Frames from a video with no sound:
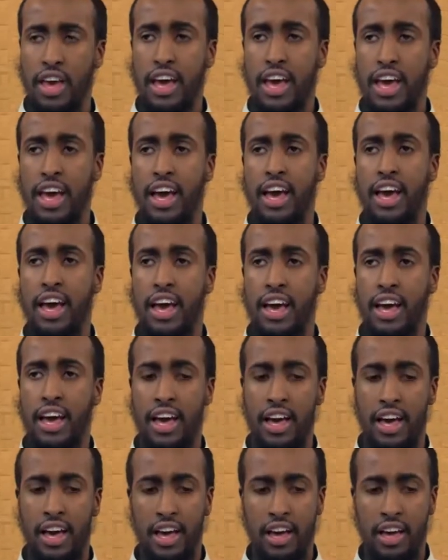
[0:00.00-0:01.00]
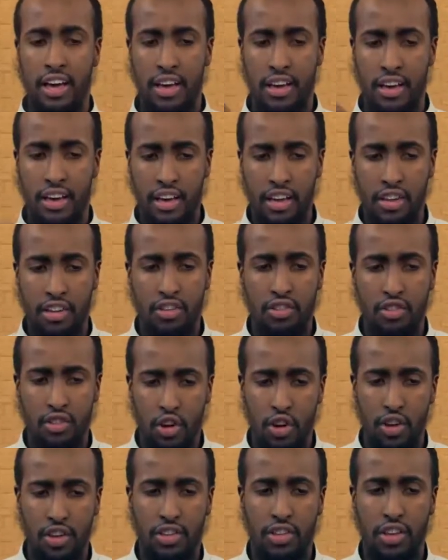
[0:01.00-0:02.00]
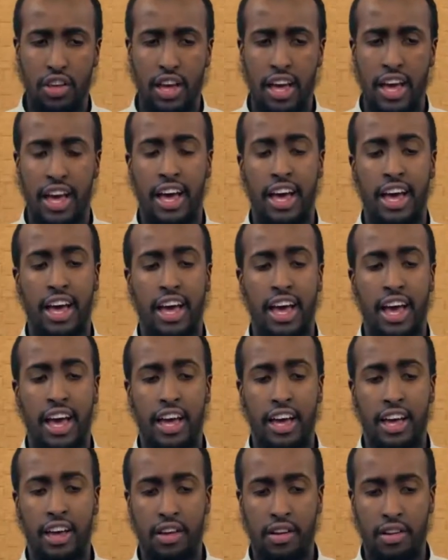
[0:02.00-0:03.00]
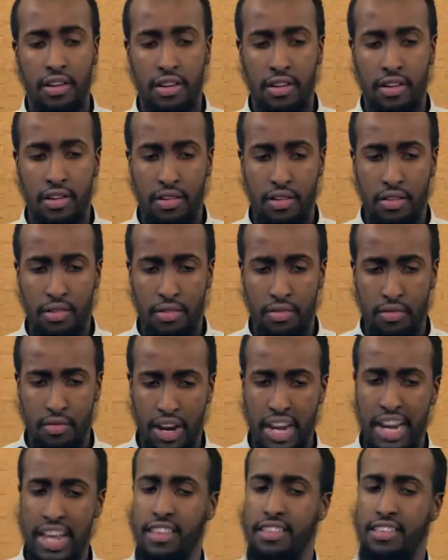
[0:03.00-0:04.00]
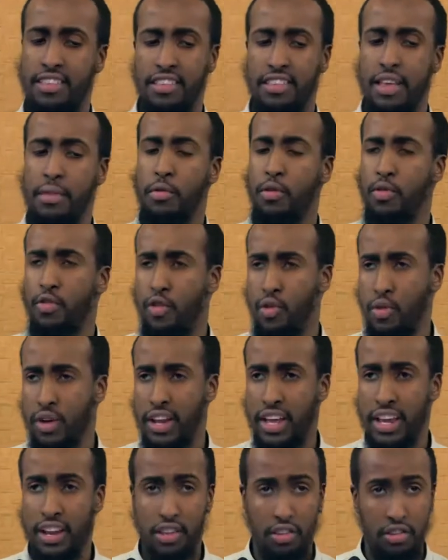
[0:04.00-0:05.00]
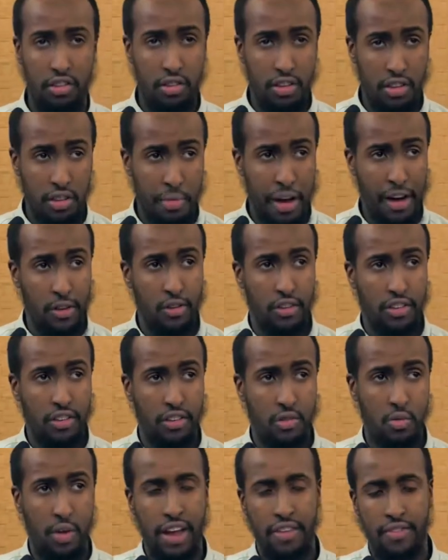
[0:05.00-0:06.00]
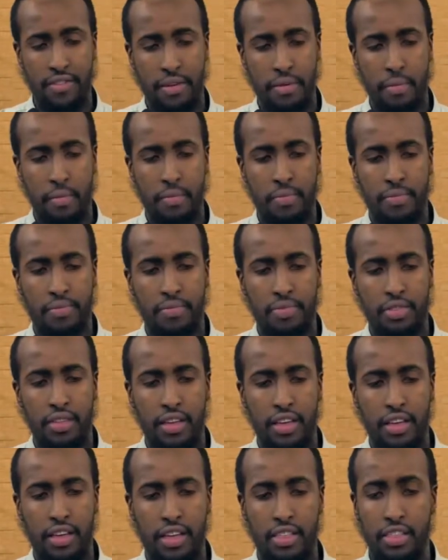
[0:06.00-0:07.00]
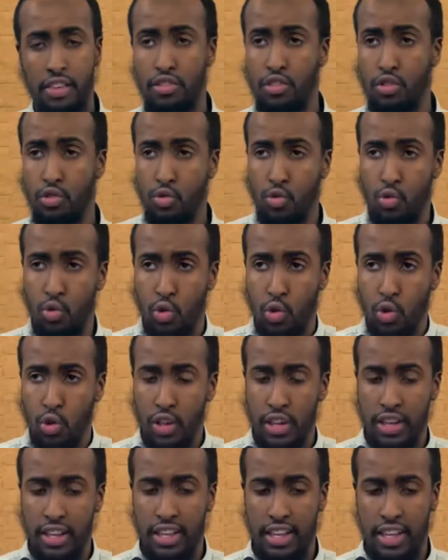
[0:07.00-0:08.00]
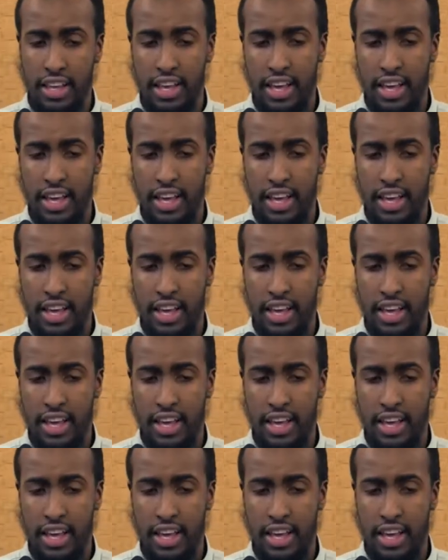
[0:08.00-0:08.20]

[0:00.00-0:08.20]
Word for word: uh, he does not uh, release the seminal fluid in his spouse, his wife. This is called